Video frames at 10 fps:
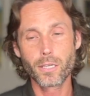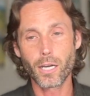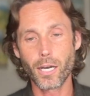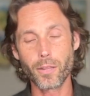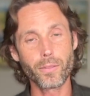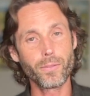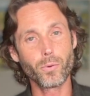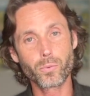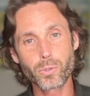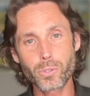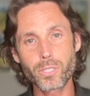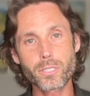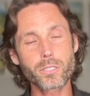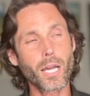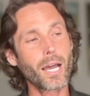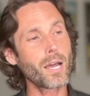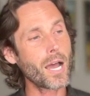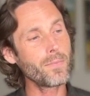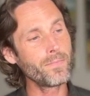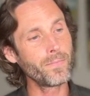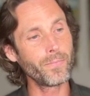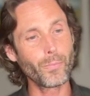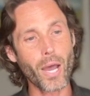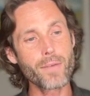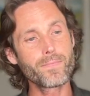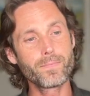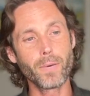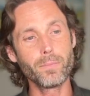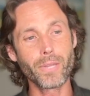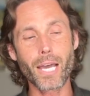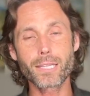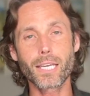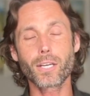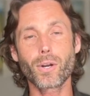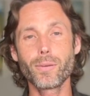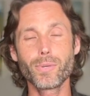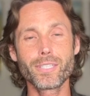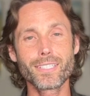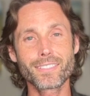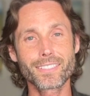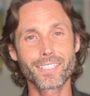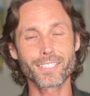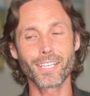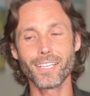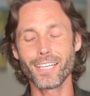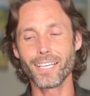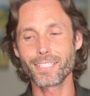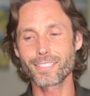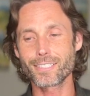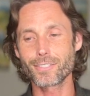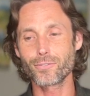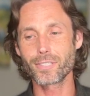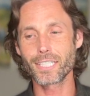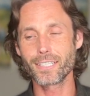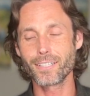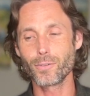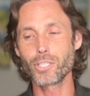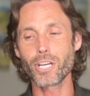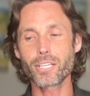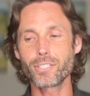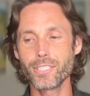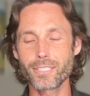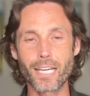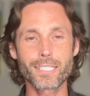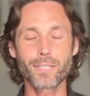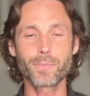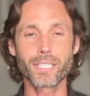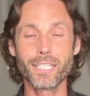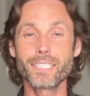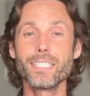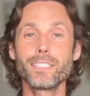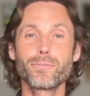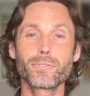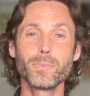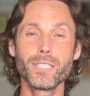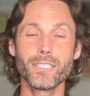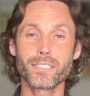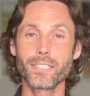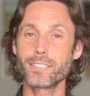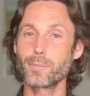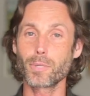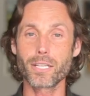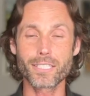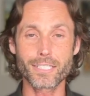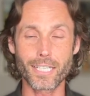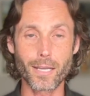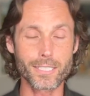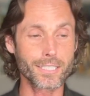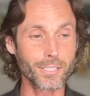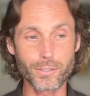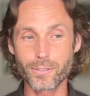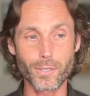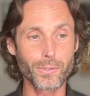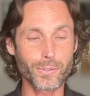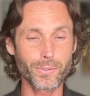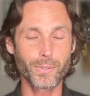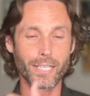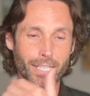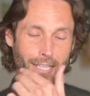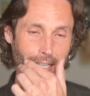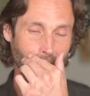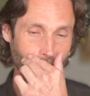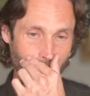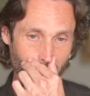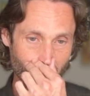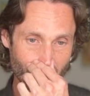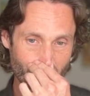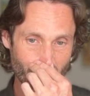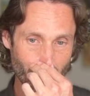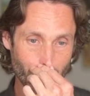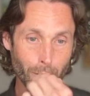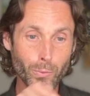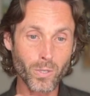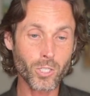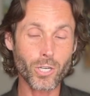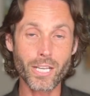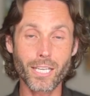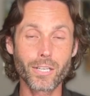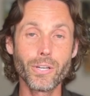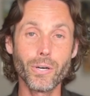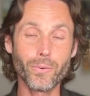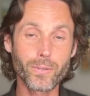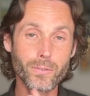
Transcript: The rule is I'm not that great with this because rejection is not something that's easy for me. It's a process that I still go through. But you want to try and get a no.